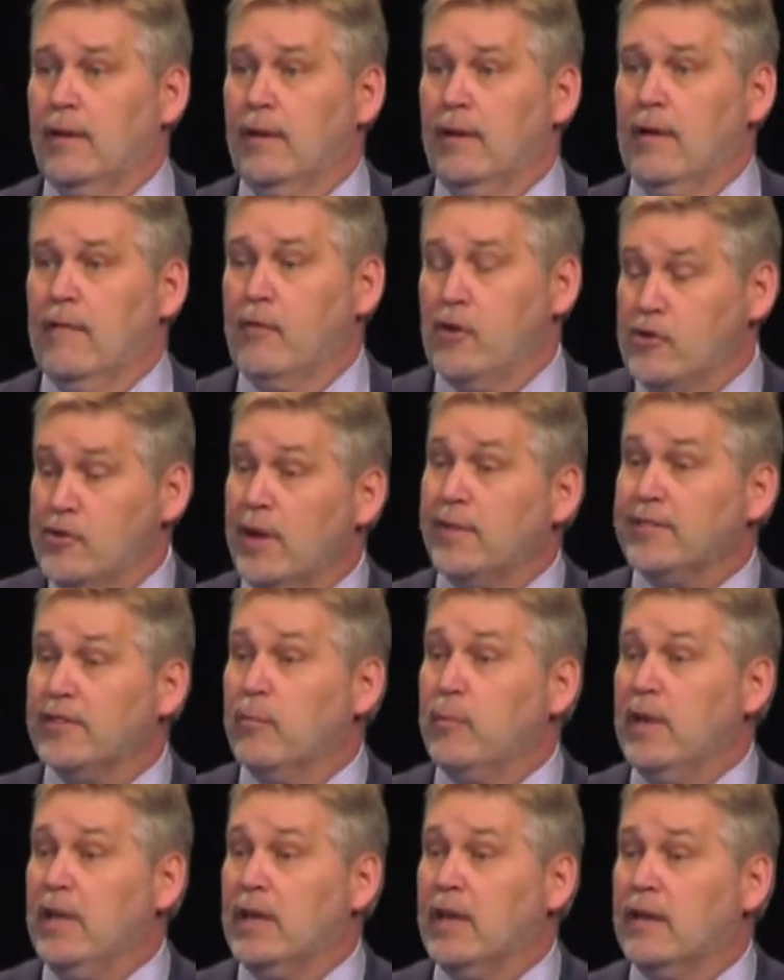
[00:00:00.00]
for just a
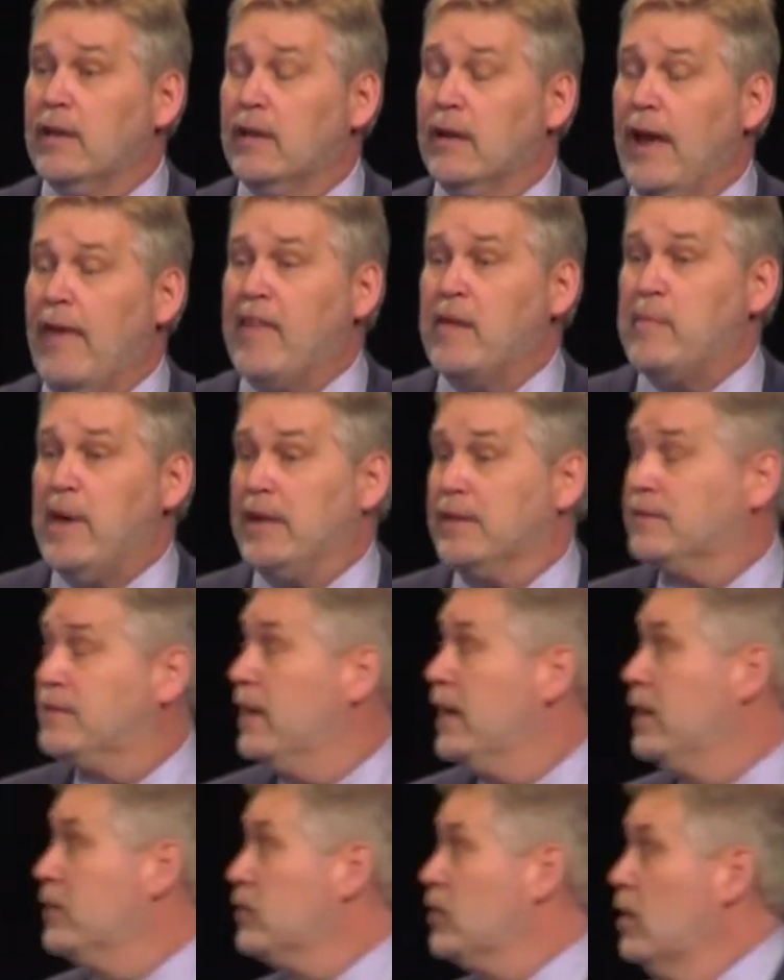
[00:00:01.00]
minute and then make
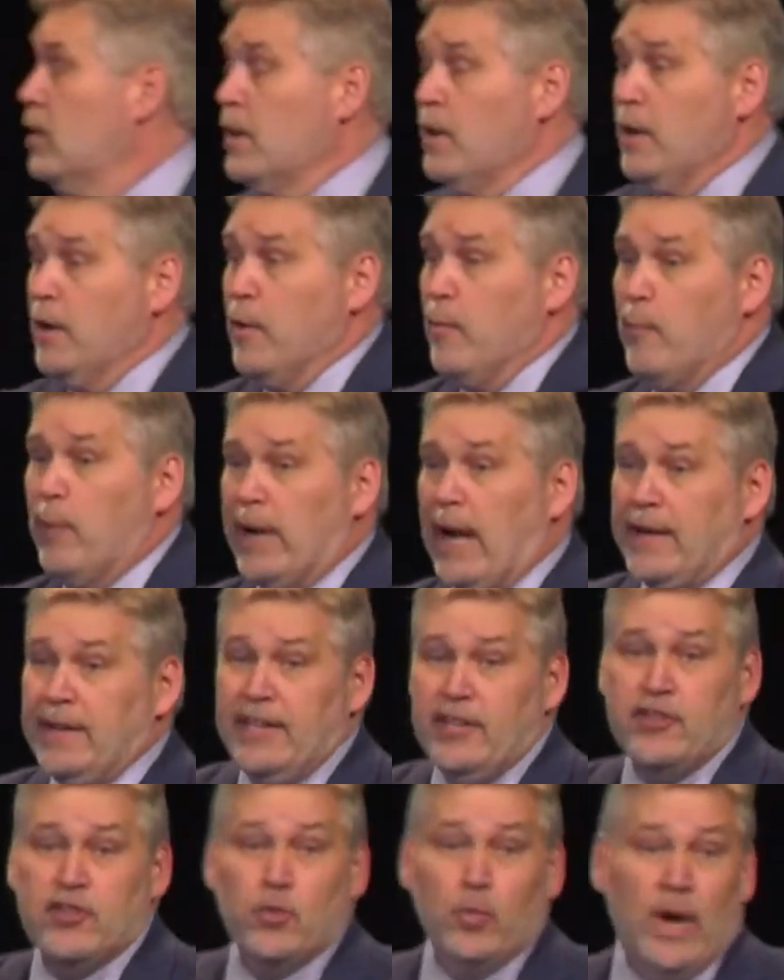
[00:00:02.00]
sense. But I
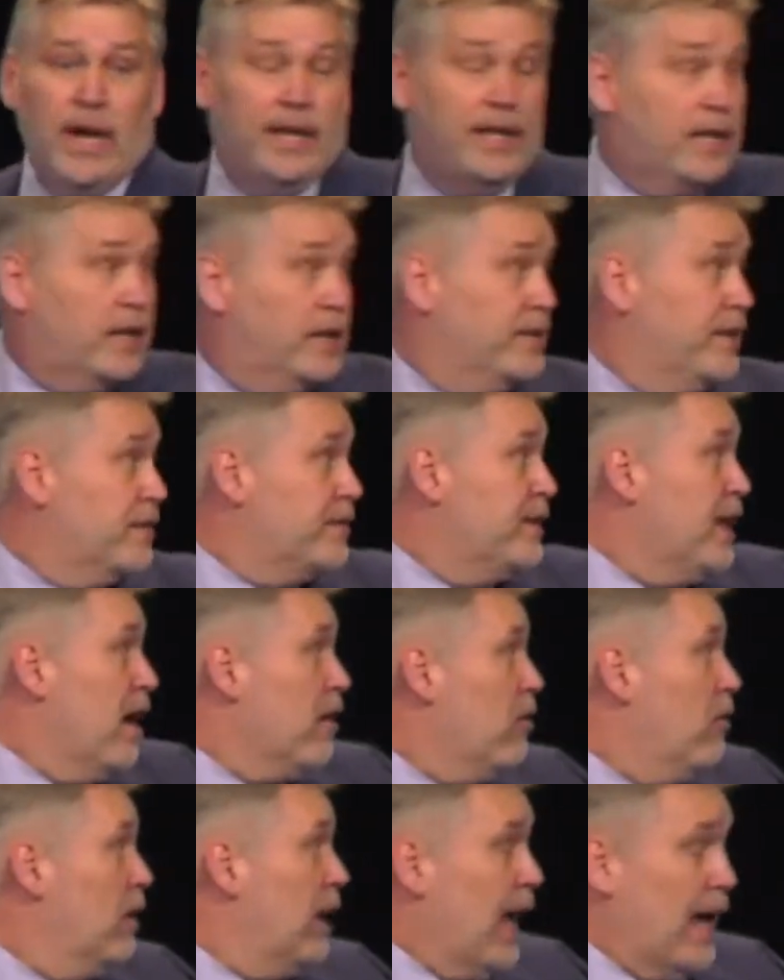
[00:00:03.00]
need you ready, because it's not
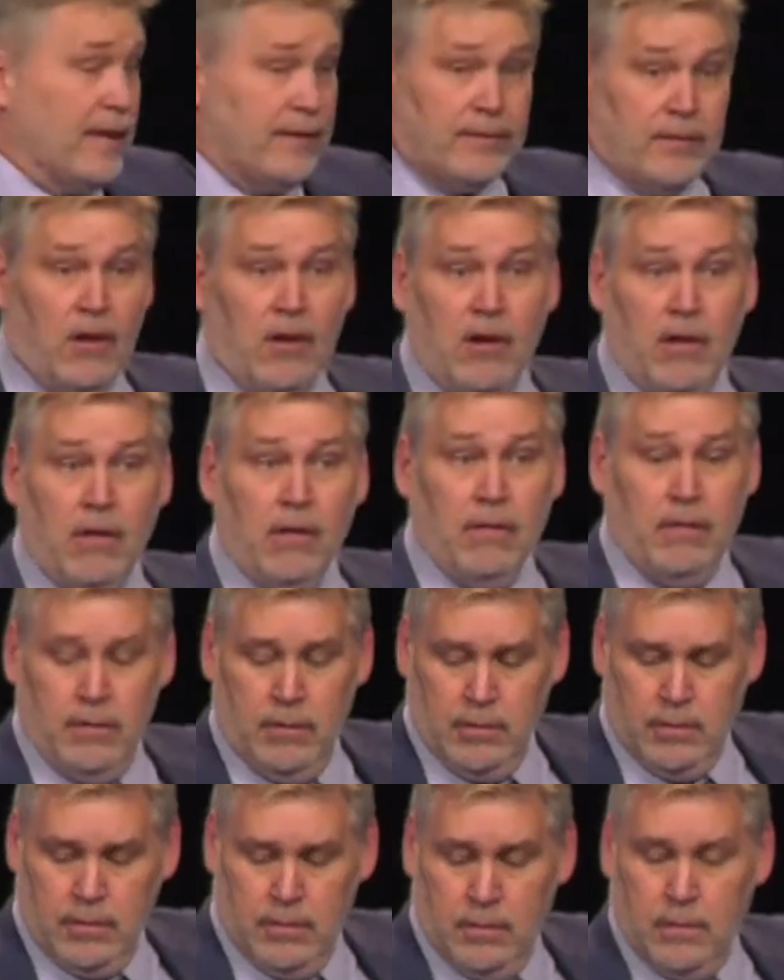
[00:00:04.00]
going to last long.
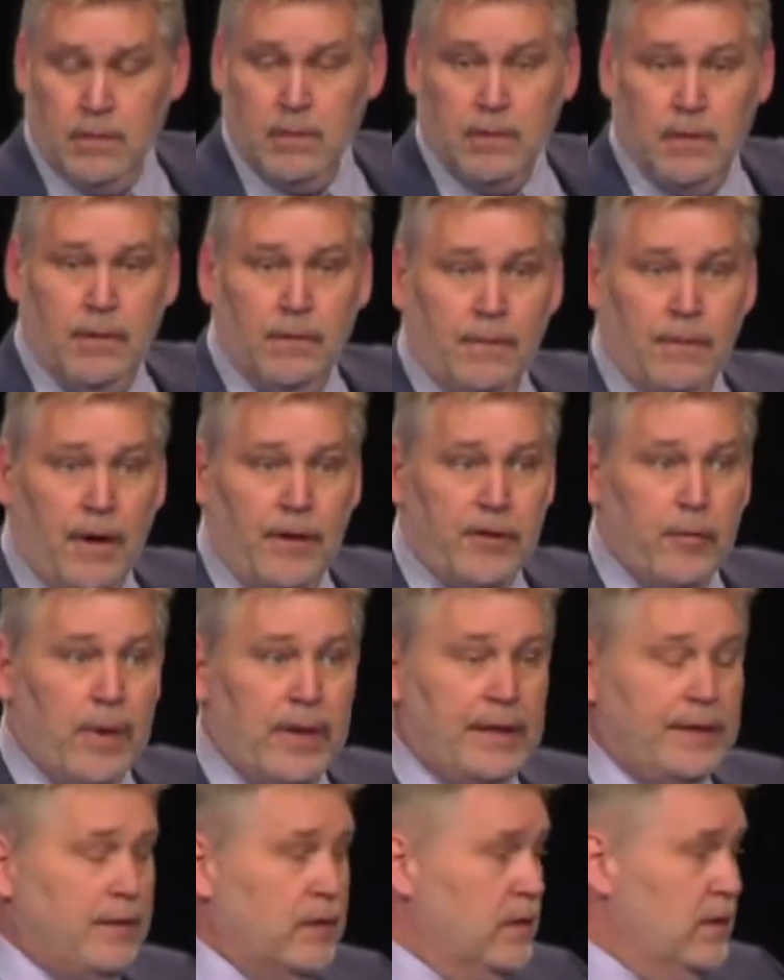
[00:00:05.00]
Are you
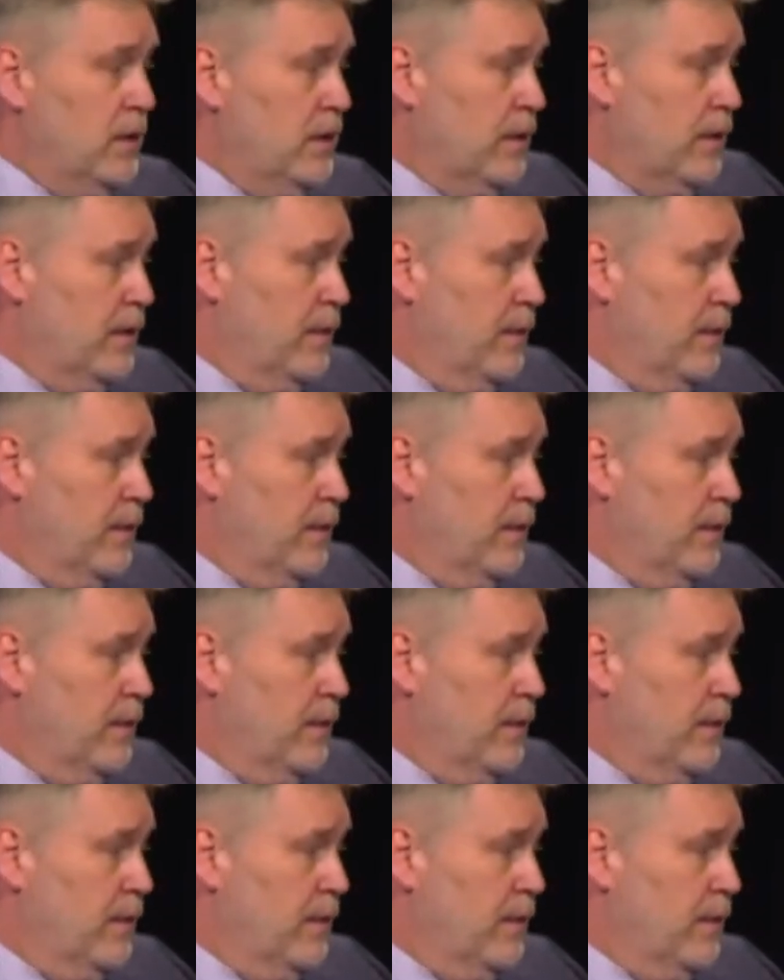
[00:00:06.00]
ready to look?